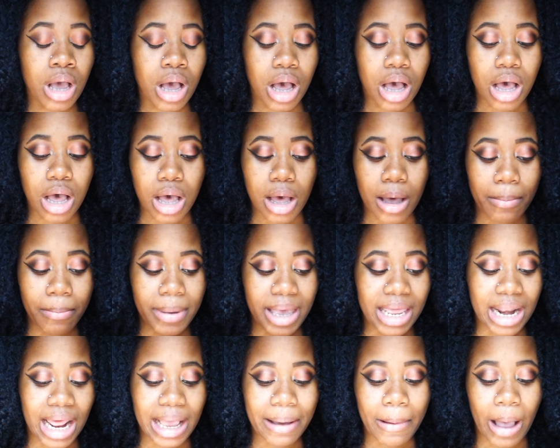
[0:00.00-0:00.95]
Um,
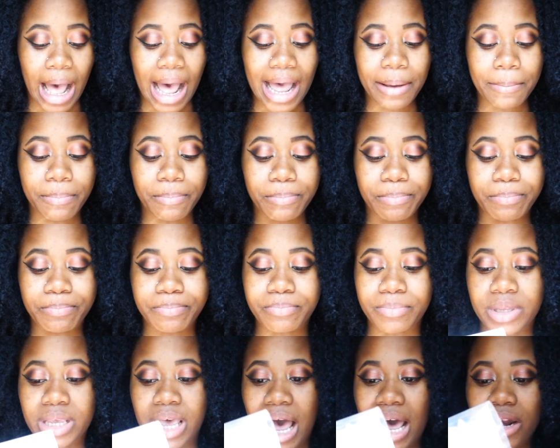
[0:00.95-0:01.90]
and I, I
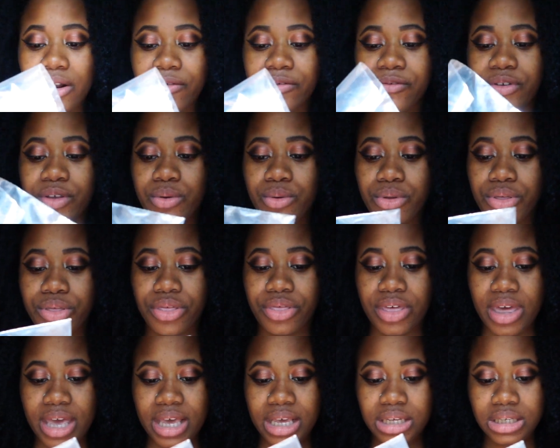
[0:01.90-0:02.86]
got a few
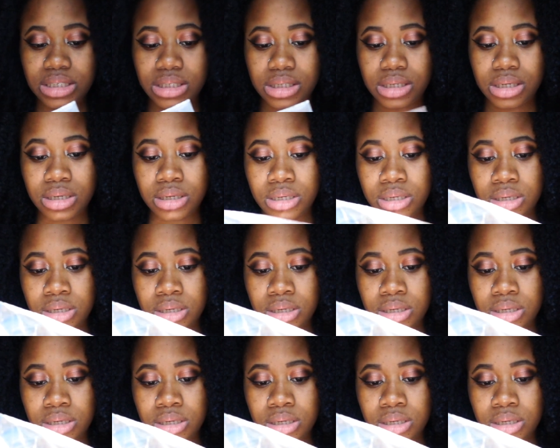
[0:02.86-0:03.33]
things.